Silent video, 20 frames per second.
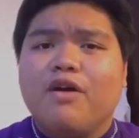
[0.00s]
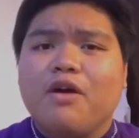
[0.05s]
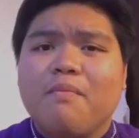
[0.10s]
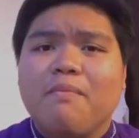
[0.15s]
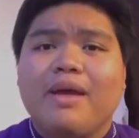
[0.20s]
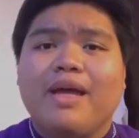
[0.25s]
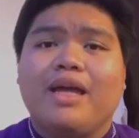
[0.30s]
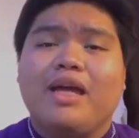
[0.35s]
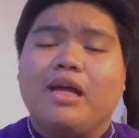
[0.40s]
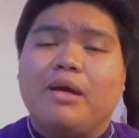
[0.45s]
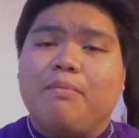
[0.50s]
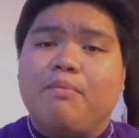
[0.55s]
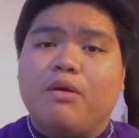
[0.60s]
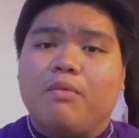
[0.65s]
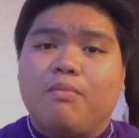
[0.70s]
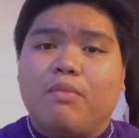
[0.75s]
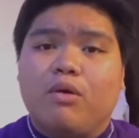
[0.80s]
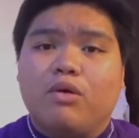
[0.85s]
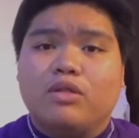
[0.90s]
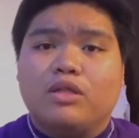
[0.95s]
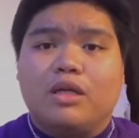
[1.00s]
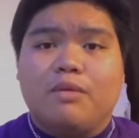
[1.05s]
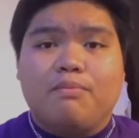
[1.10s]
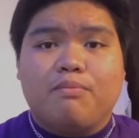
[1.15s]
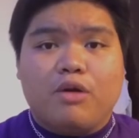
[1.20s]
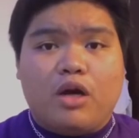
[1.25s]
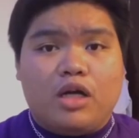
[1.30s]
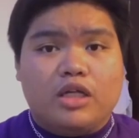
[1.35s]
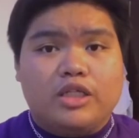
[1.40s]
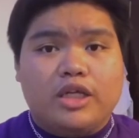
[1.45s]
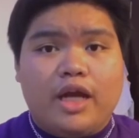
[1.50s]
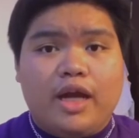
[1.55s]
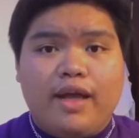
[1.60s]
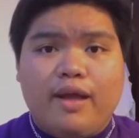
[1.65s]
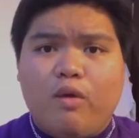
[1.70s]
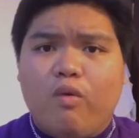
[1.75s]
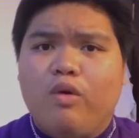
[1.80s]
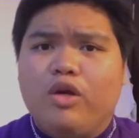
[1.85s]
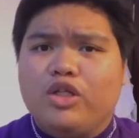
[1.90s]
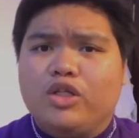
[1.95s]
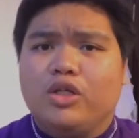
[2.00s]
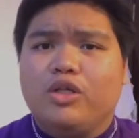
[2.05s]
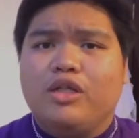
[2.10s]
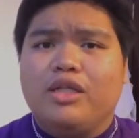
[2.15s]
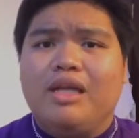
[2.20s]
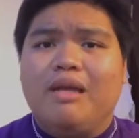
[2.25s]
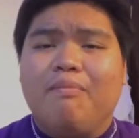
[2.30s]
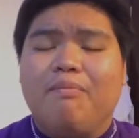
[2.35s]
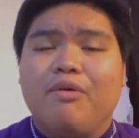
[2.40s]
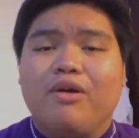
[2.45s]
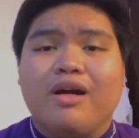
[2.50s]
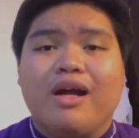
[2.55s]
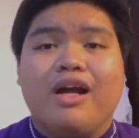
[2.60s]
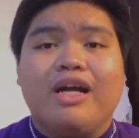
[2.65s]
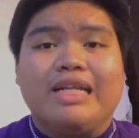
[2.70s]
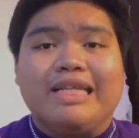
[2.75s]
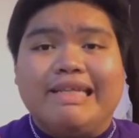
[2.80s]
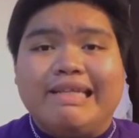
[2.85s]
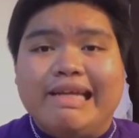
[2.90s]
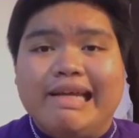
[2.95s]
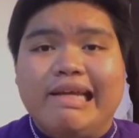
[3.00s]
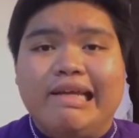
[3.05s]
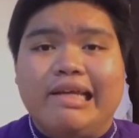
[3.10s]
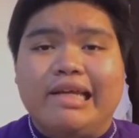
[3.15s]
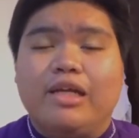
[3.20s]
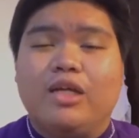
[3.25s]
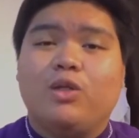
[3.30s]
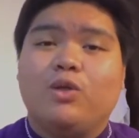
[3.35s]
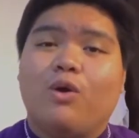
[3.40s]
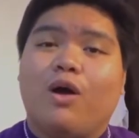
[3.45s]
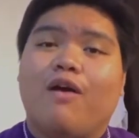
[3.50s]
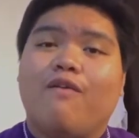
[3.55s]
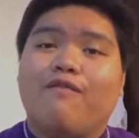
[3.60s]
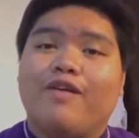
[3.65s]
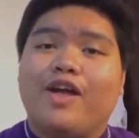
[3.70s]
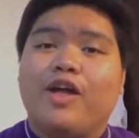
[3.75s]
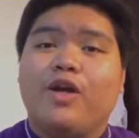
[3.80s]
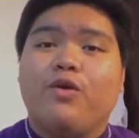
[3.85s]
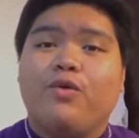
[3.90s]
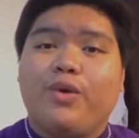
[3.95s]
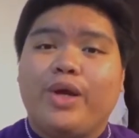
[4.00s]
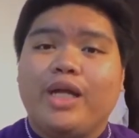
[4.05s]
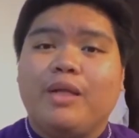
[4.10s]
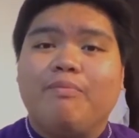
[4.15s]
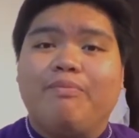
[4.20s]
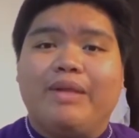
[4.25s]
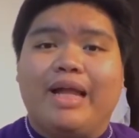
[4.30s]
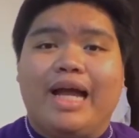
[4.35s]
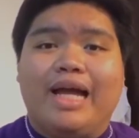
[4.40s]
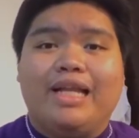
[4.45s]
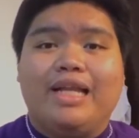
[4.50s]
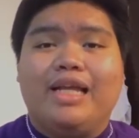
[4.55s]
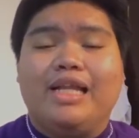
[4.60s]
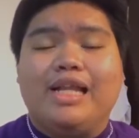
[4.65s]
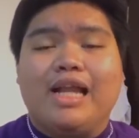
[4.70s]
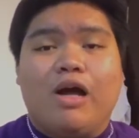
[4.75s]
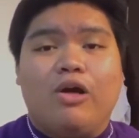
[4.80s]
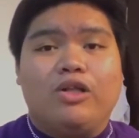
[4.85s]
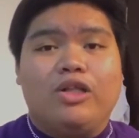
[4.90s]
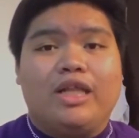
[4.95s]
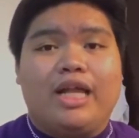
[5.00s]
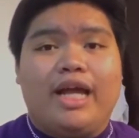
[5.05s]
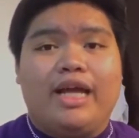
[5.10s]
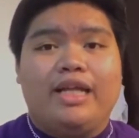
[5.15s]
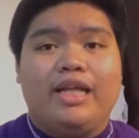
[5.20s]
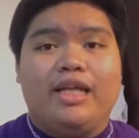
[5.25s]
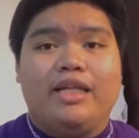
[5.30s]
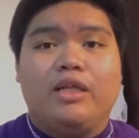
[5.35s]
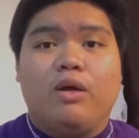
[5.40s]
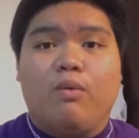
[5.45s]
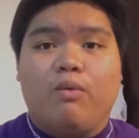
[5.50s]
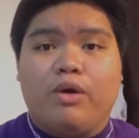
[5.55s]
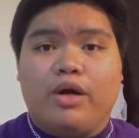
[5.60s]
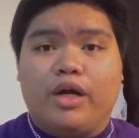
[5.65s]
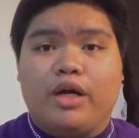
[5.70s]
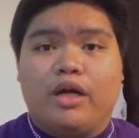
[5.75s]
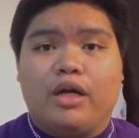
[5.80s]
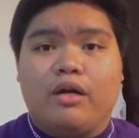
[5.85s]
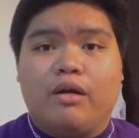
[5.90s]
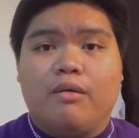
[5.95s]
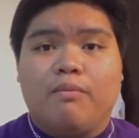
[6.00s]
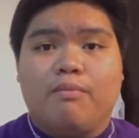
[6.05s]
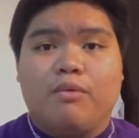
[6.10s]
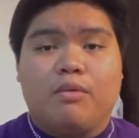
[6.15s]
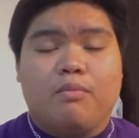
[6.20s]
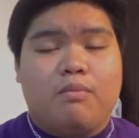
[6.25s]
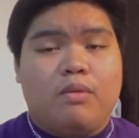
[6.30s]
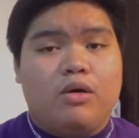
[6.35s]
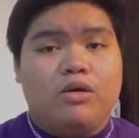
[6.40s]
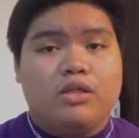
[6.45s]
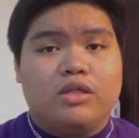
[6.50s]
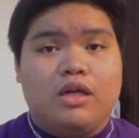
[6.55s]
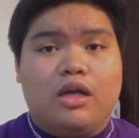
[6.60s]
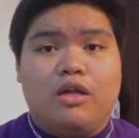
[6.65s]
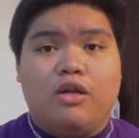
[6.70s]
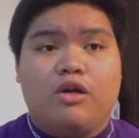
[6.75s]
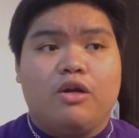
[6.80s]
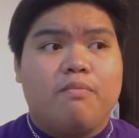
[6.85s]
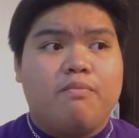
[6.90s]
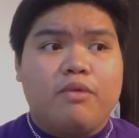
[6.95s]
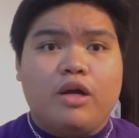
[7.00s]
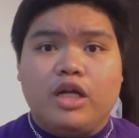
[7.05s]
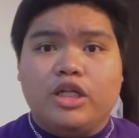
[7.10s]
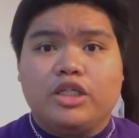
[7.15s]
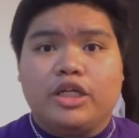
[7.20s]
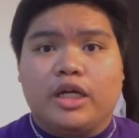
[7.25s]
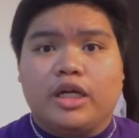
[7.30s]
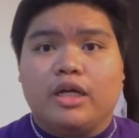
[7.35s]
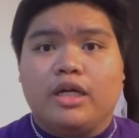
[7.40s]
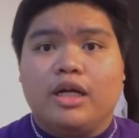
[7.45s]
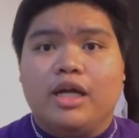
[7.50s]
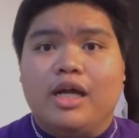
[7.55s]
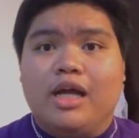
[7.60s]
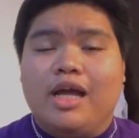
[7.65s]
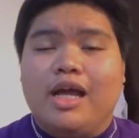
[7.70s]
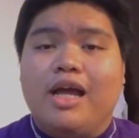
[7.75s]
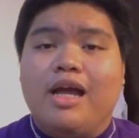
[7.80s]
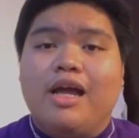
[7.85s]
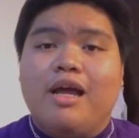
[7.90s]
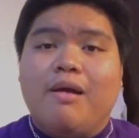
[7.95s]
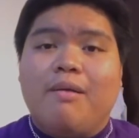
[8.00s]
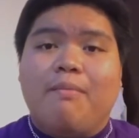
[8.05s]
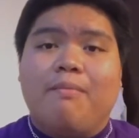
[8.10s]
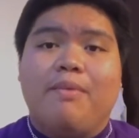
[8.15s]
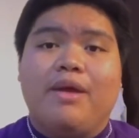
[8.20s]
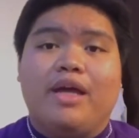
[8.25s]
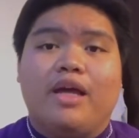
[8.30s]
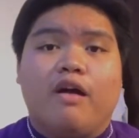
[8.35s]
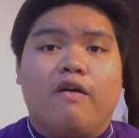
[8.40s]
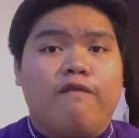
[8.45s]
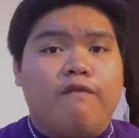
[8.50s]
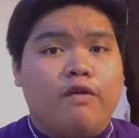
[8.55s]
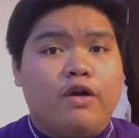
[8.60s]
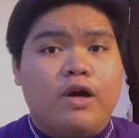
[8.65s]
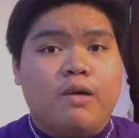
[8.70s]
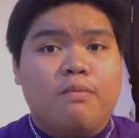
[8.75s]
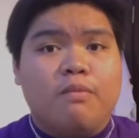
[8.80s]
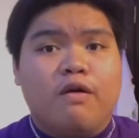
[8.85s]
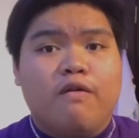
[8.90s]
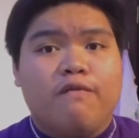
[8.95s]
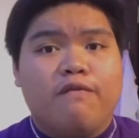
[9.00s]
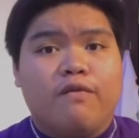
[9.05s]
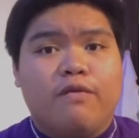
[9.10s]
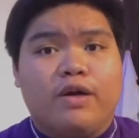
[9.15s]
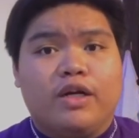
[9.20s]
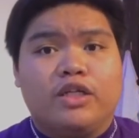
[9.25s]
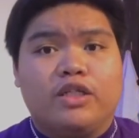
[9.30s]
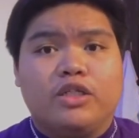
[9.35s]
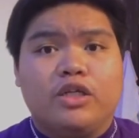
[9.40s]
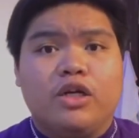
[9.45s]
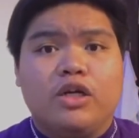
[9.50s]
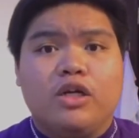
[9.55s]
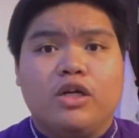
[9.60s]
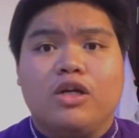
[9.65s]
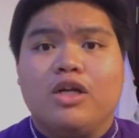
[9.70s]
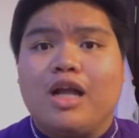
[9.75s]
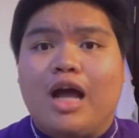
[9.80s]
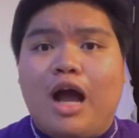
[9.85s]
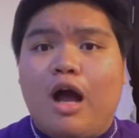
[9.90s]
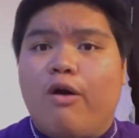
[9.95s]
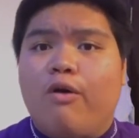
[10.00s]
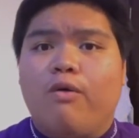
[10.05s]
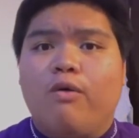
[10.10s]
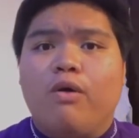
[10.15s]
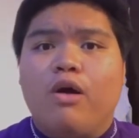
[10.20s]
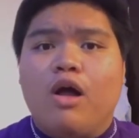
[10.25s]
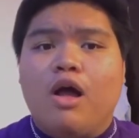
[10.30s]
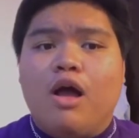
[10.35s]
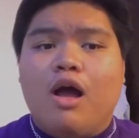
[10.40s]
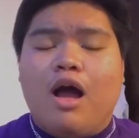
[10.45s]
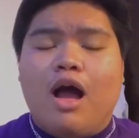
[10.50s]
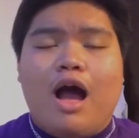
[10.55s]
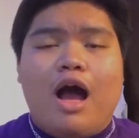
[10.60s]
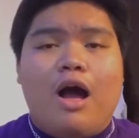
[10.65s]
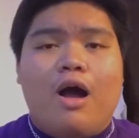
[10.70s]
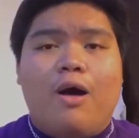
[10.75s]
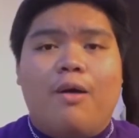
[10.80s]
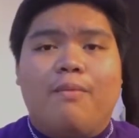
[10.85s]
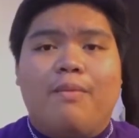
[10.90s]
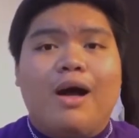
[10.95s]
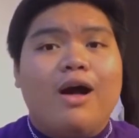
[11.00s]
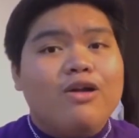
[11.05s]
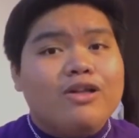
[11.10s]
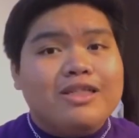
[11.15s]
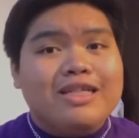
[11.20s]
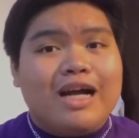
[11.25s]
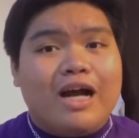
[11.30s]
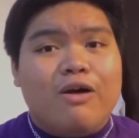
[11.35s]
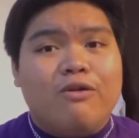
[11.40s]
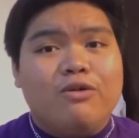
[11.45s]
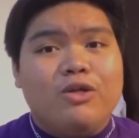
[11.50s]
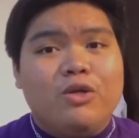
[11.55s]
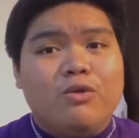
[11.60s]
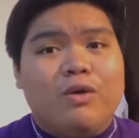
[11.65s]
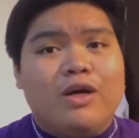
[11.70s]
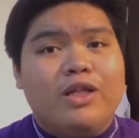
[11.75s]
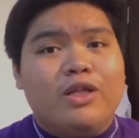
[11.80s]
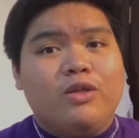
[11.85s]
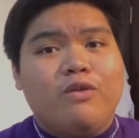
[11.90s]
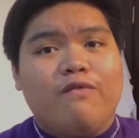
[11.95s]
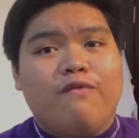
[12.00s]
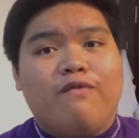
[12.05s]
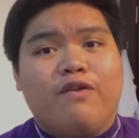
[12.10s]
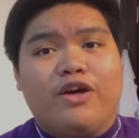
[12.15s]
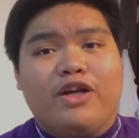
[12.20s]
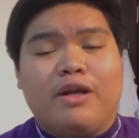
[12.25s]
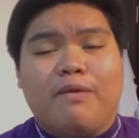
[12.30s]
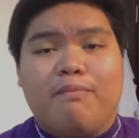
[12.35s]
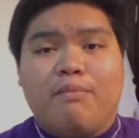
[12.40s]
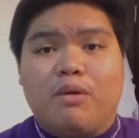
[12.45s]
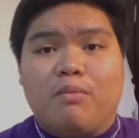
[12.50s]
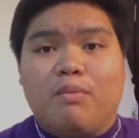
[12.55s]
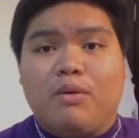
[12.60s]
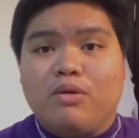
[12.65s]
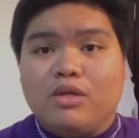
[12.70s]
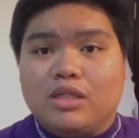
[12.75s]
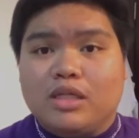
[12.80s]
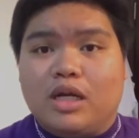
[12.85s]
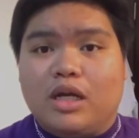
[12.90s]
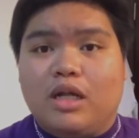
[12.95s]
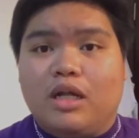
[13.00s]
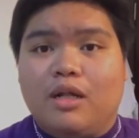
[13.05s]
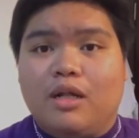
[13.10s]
making a proposal project, we should deeper our thinking to have a great plan in outlining the work, proposal, or project. Make a form of question on how outcome you want to for the proposal.